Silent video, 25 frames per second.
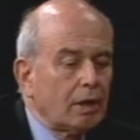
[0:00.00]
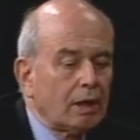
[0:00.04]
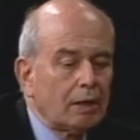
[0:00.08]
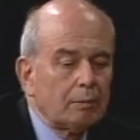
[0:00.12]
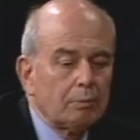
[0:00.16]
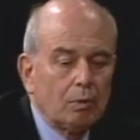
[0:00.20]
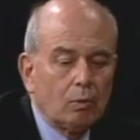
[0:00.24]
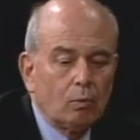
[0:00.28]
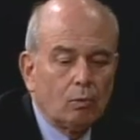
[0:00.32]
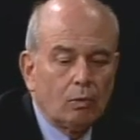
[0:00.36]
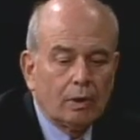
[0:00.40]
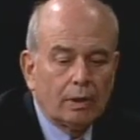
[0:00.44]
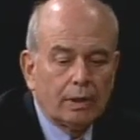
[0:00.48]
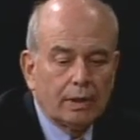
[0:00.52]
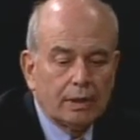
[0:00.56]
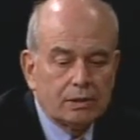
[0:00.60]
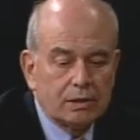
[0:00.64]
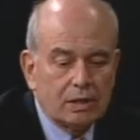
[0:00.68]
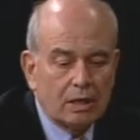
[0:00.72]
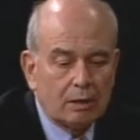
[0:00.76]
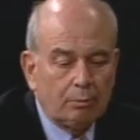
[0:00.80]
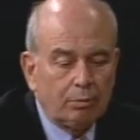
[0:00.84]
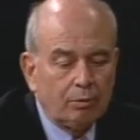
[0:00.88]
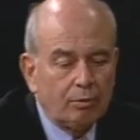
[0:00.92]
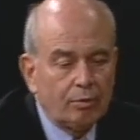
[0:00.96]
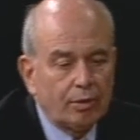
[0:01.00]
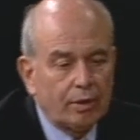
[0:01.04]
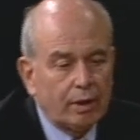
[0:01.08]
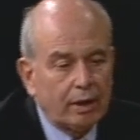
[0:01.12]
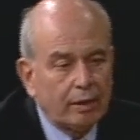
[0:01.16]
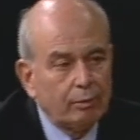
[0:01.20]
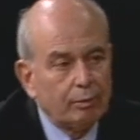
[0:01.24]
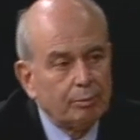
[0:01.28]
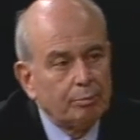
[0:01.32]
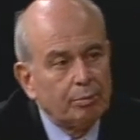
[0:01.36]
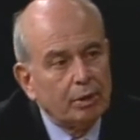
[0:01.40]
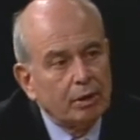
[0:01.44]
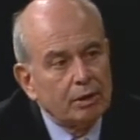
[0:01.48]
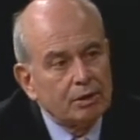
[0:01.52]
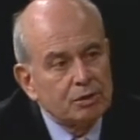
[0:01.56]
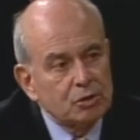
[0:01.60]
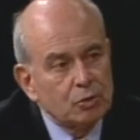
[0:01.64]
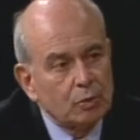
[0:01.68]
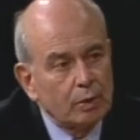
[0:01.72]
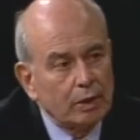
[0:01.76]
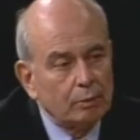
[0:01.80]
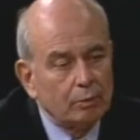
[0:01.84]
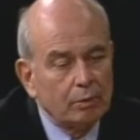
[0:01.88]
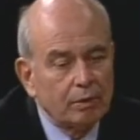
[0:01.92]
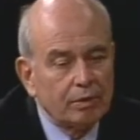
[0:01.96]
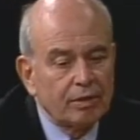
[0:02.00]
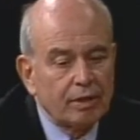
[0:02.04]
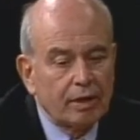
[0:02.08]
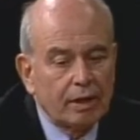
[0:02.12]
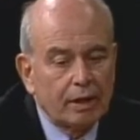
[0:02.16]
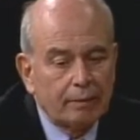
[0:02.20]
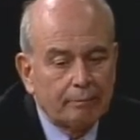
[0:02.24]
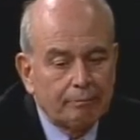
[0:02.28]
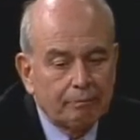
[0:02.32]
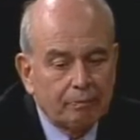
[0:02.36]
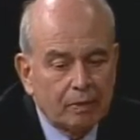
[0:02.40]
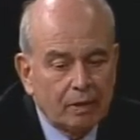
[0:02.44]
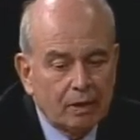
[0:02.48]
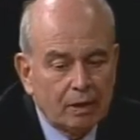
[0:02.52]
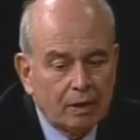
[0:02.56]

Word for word: time, but one example that I would punctuate with that.